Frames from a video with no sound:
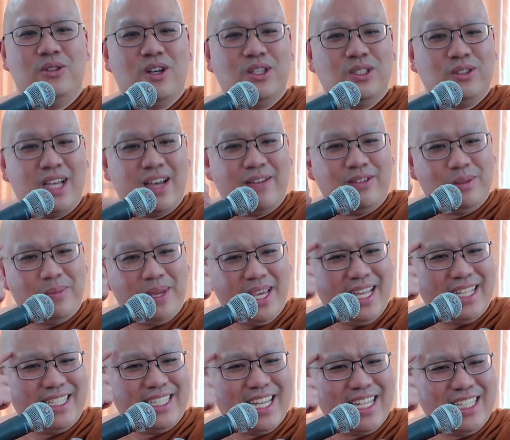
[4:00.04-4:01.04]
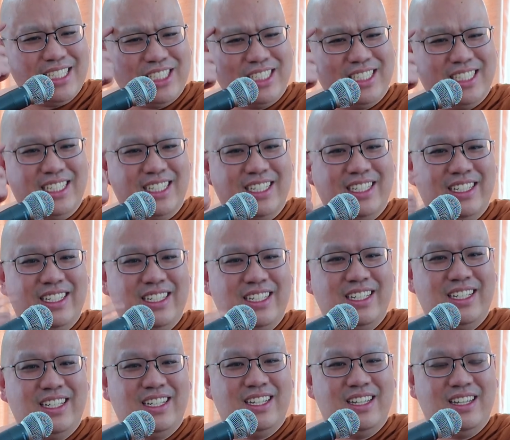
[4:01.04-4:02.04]
you also have to pay attention.
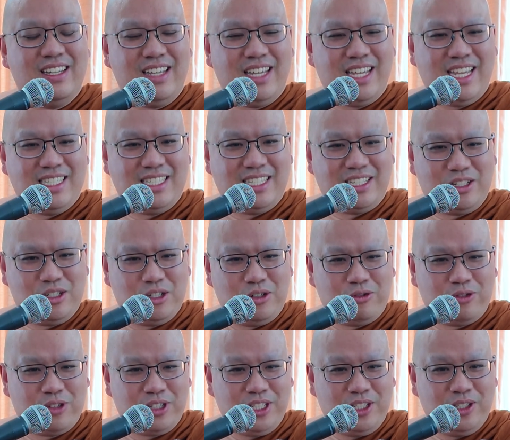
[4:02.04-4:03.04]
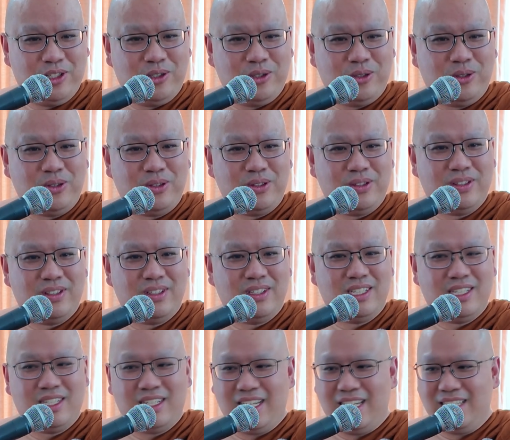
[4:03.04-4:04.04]
Is it good for you?
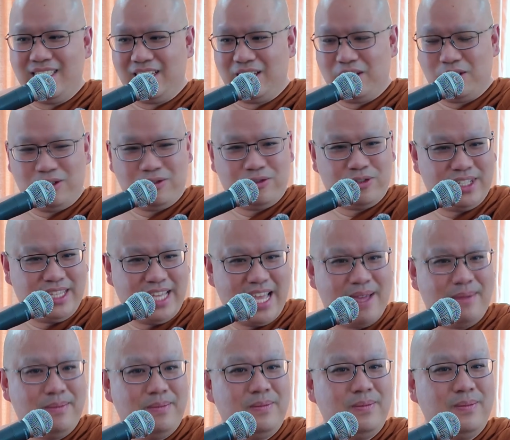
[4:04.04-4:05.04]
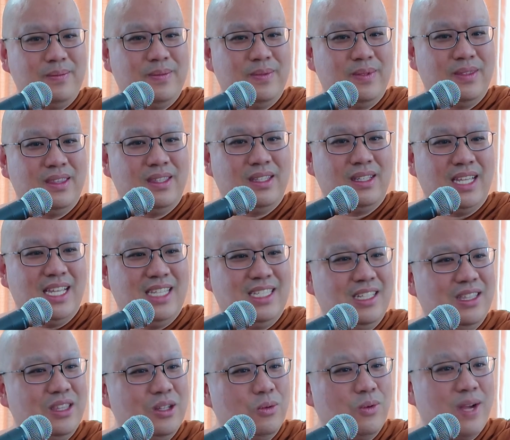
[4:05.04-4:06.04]
Is it good for them? Is
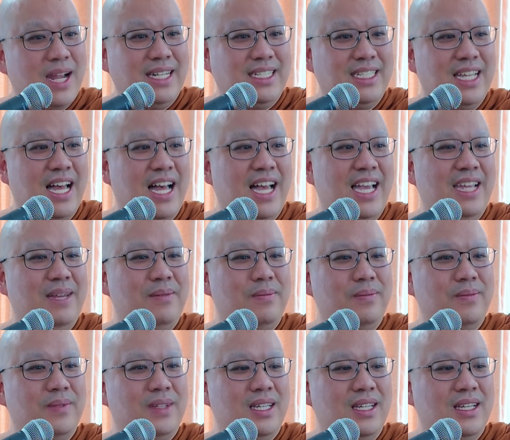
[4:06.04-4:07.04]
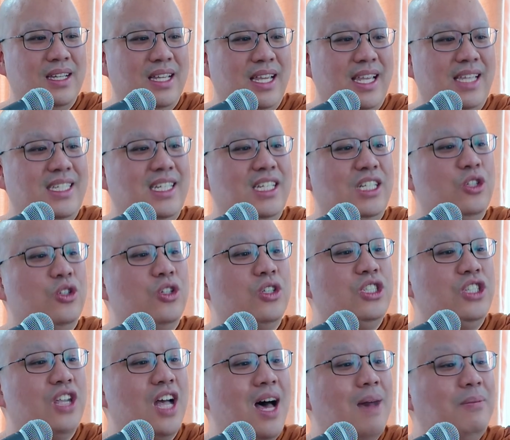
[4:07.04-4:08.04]
it the right time? Is it your
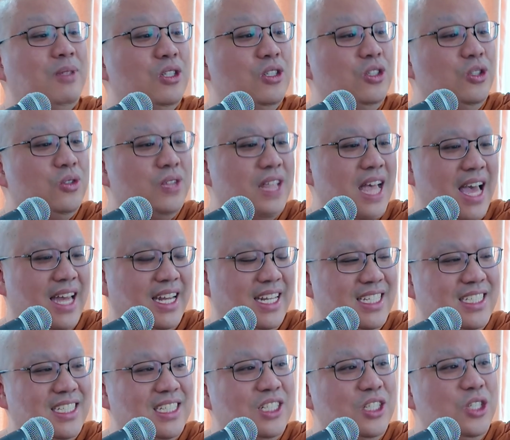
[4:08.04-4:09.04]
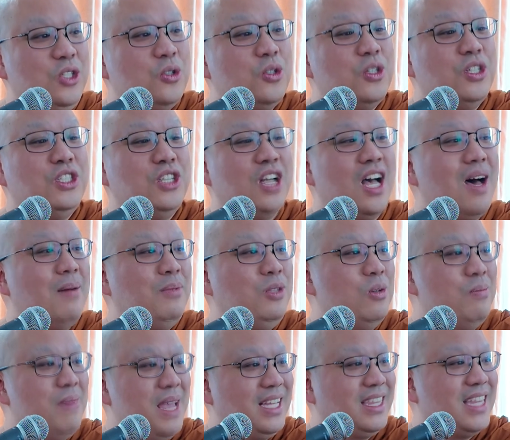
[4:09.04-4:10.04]
job to do that? Is it your job
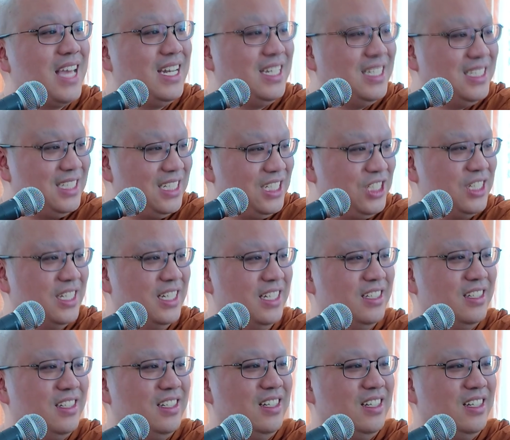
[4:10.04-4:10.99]
to make that decision?